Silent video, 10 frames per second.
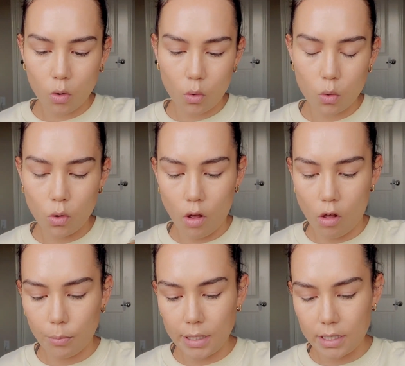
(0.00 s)
cool
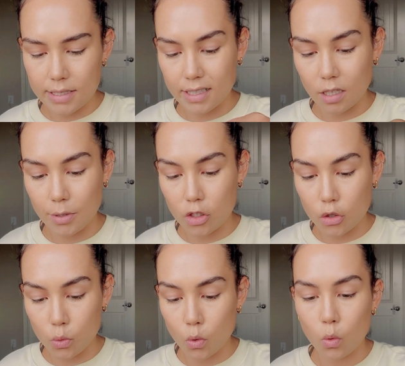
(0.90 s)
almond is gonna be
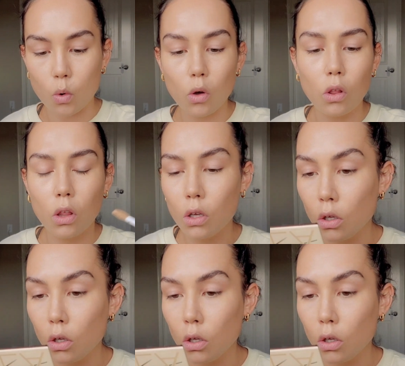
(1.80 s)
too cool.